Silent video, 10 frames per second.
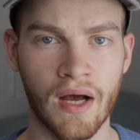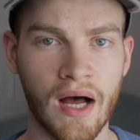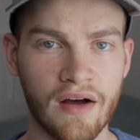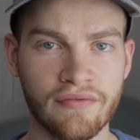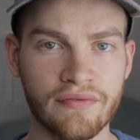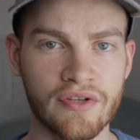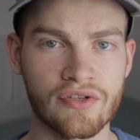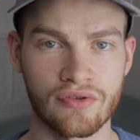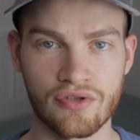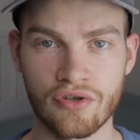Half of
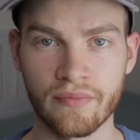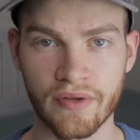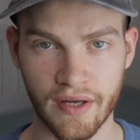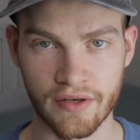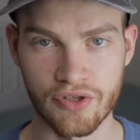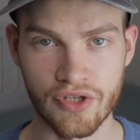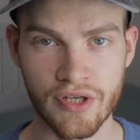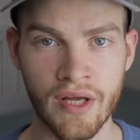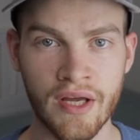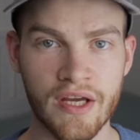this consumed
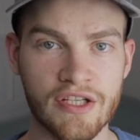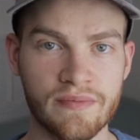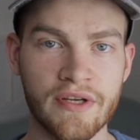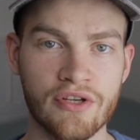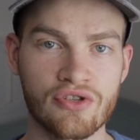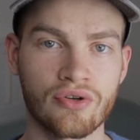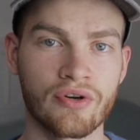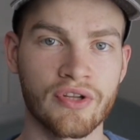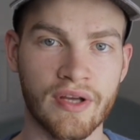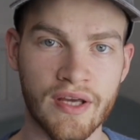energy is being
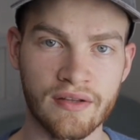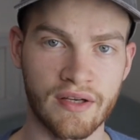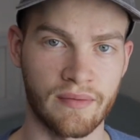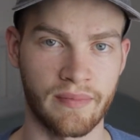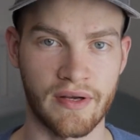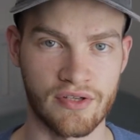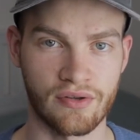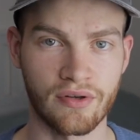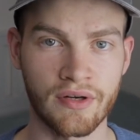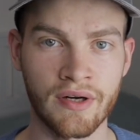stored in the
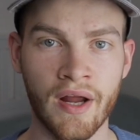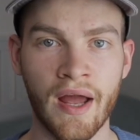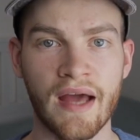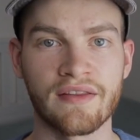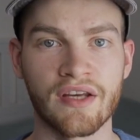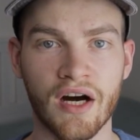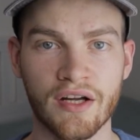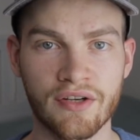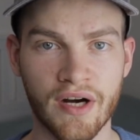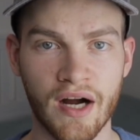capacitor and the
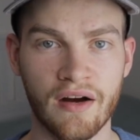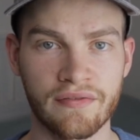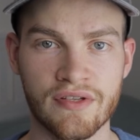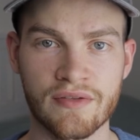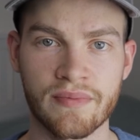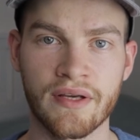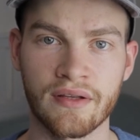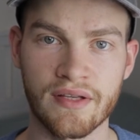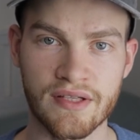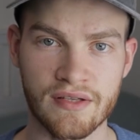other half is
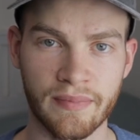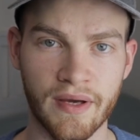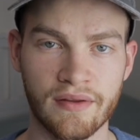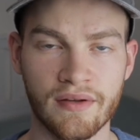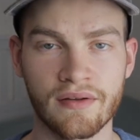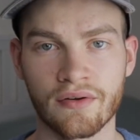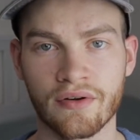being dissipated,